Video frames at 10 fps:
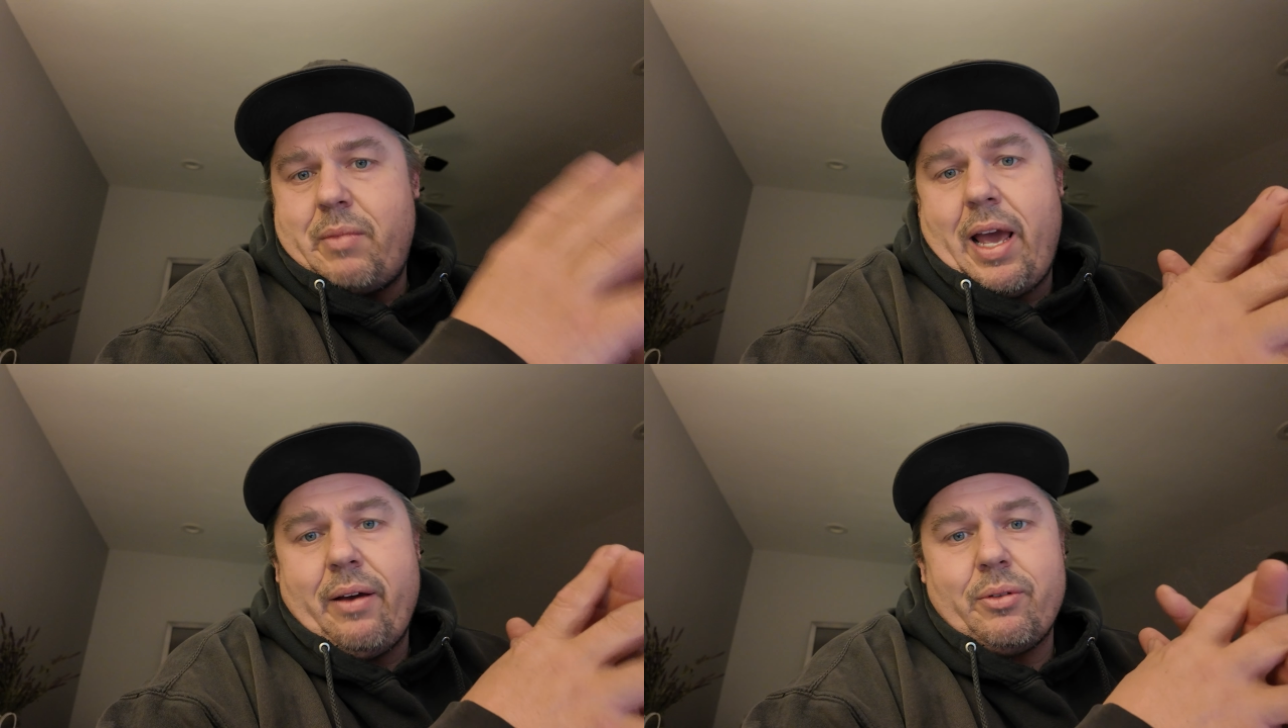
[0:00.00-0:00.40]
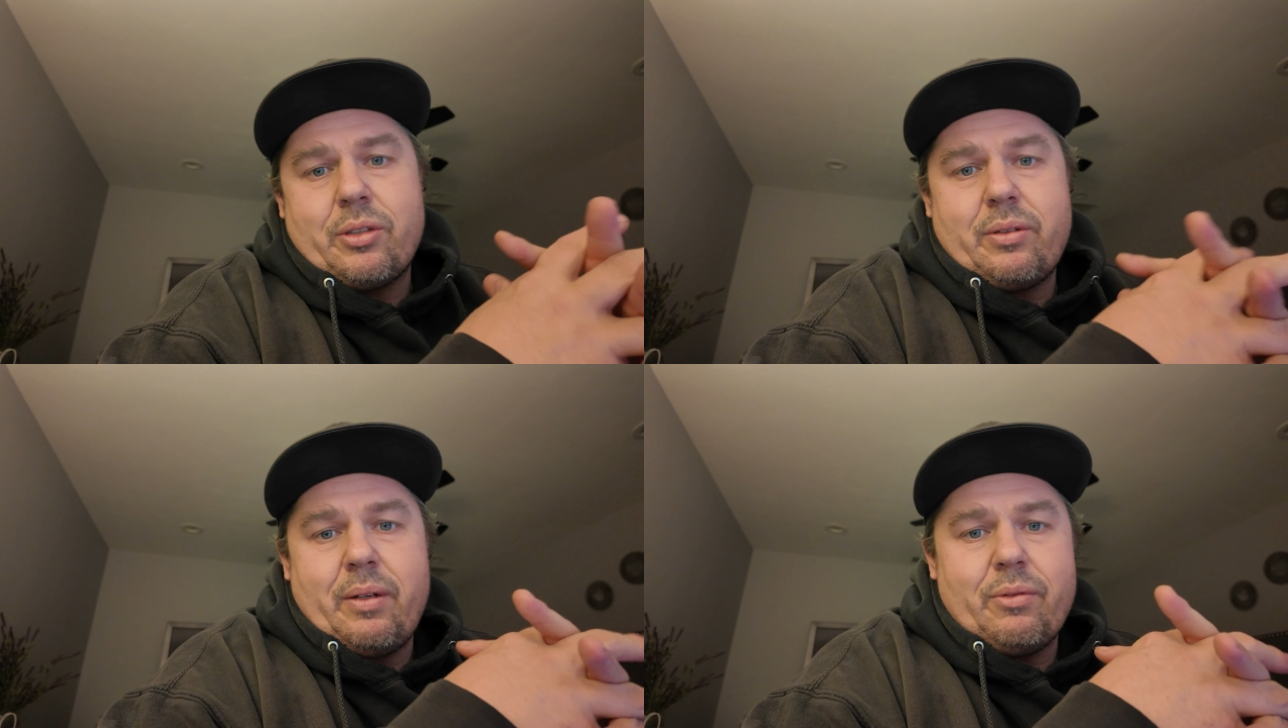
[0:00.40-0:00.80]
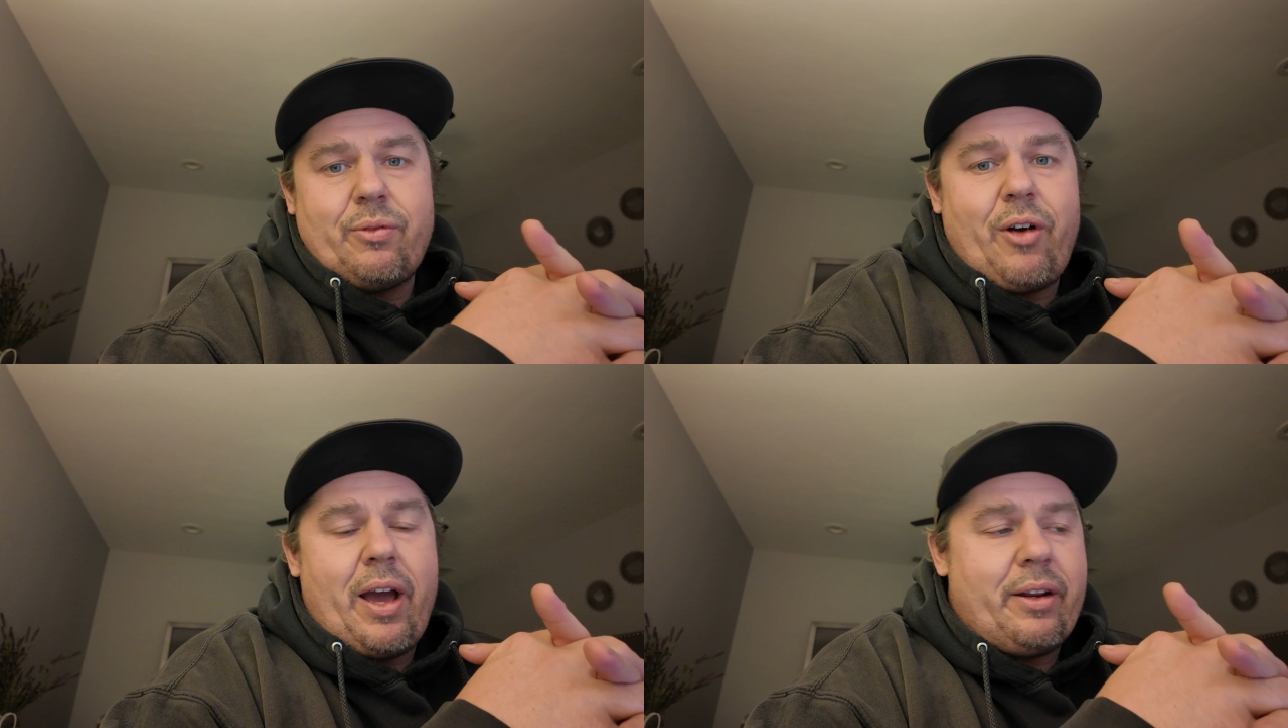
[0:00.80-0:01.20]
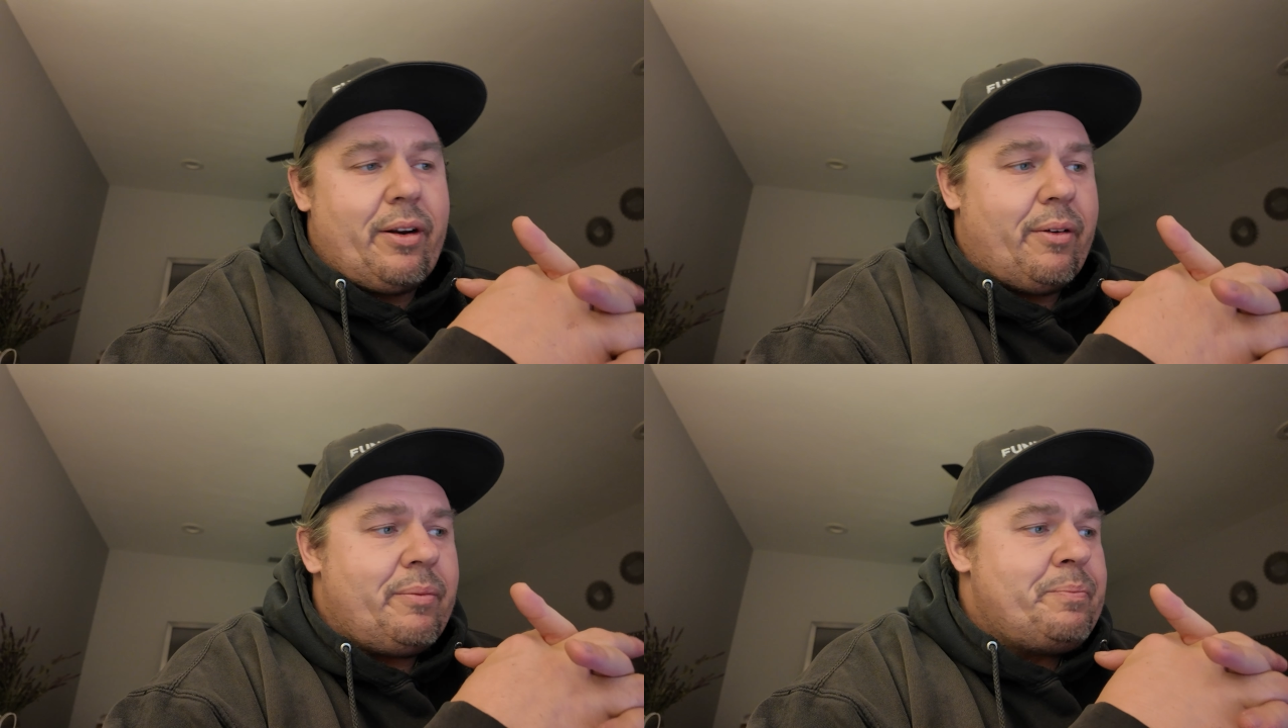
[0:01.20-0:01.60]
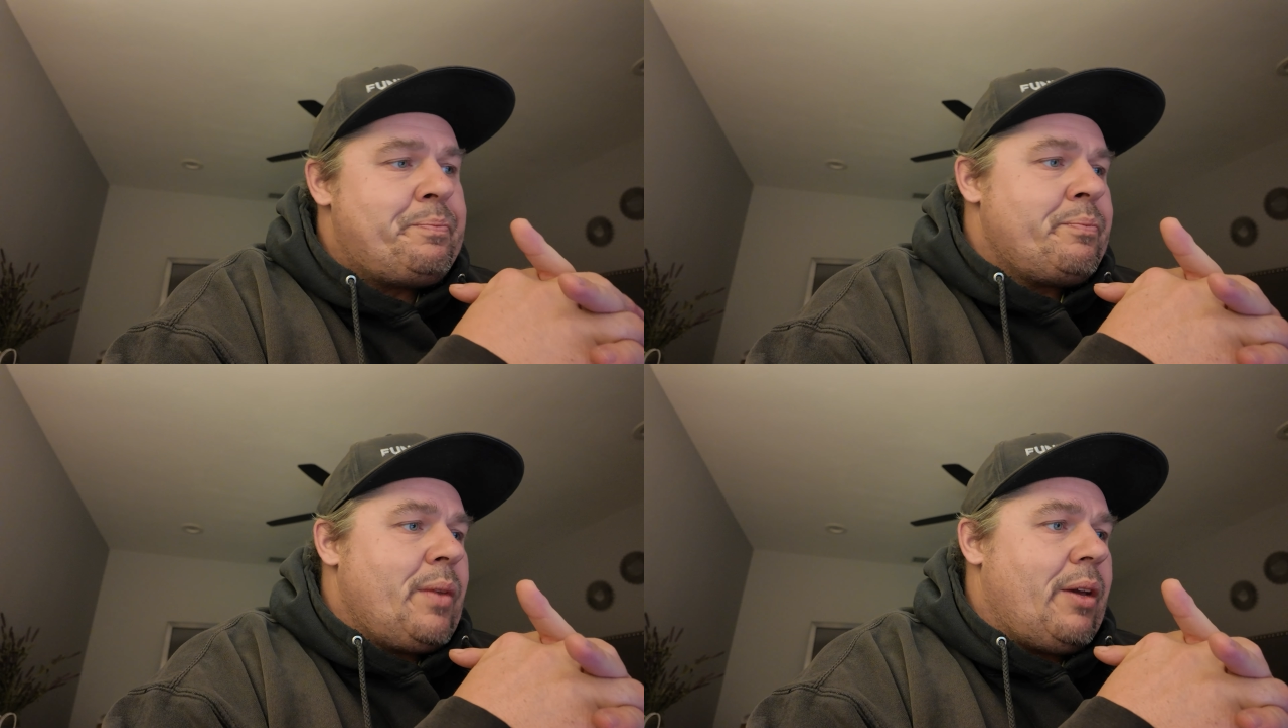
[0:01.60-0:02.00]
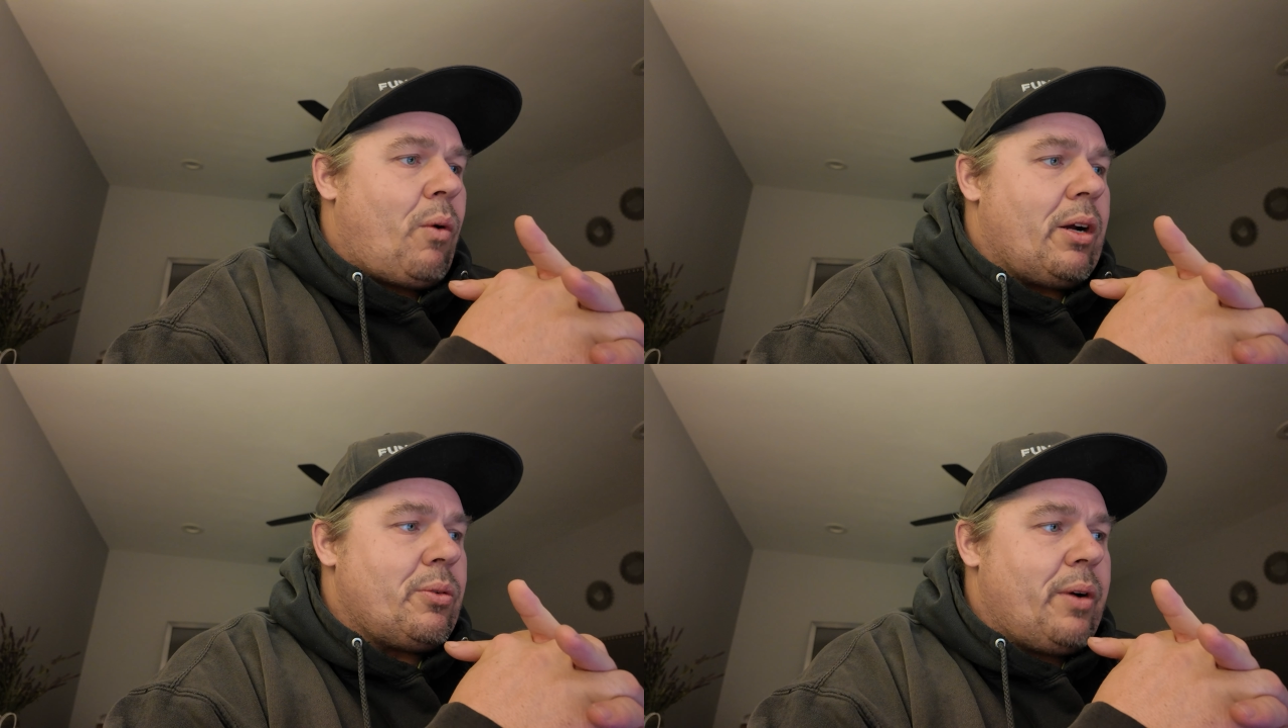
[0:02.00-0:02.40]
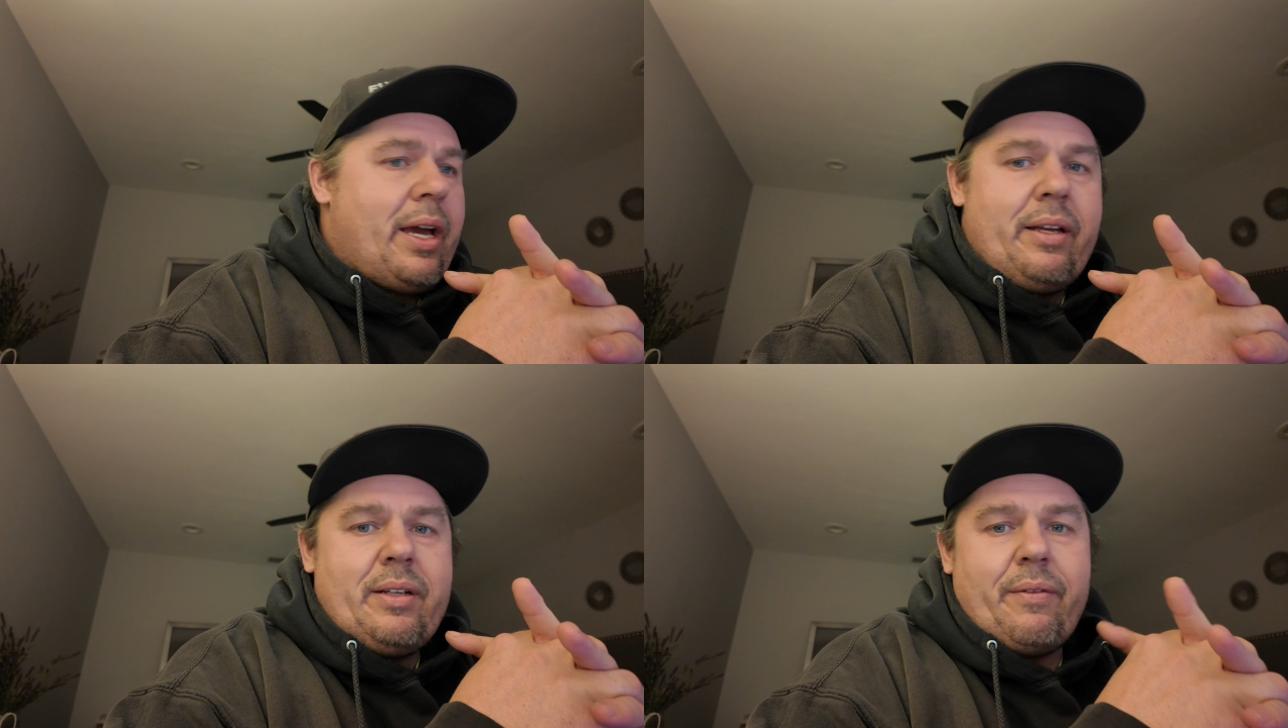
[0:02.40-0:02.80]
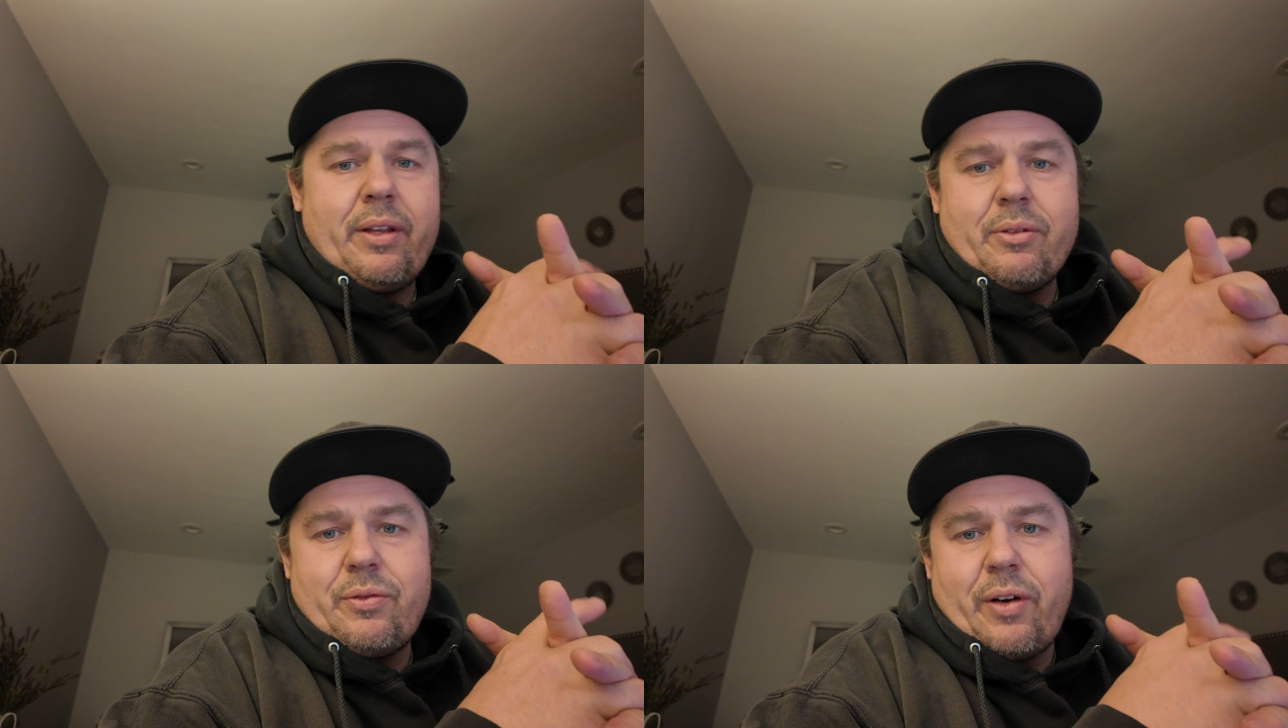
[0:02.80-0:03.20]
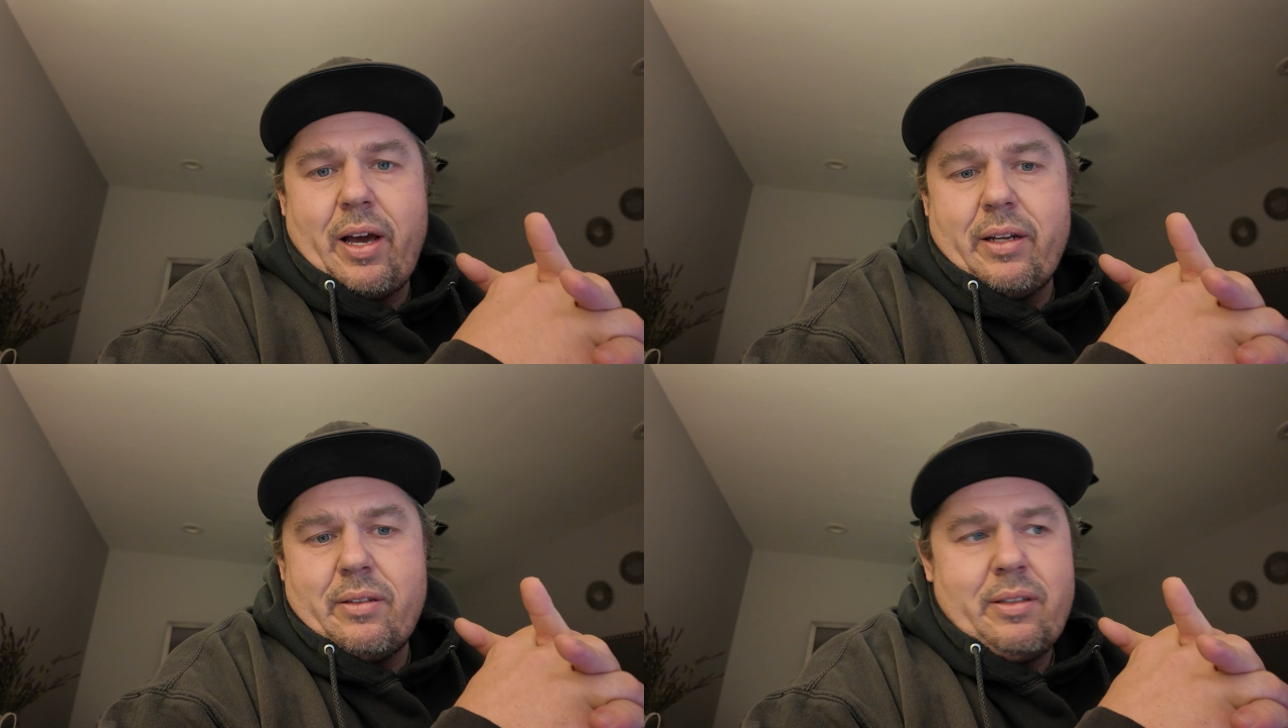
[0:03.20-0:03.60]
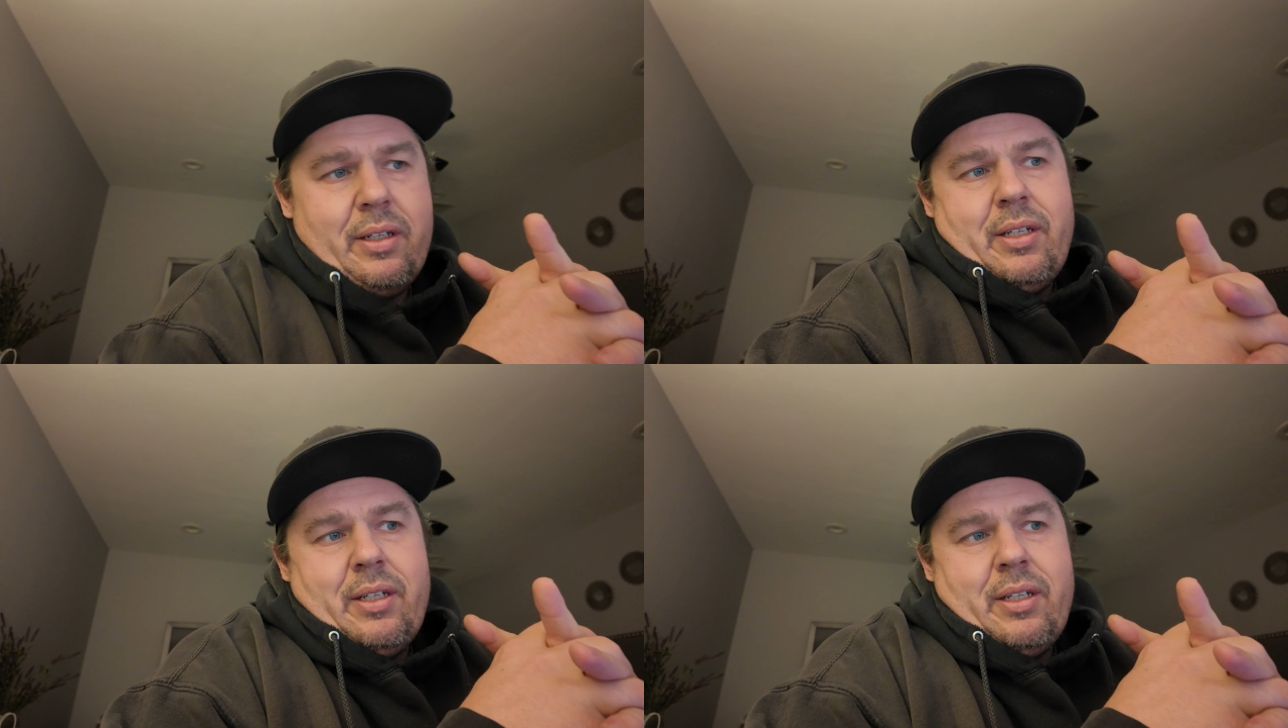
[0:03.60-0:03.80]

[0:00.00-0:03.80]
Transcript: hey, it was fine. He walked away, everything was fine.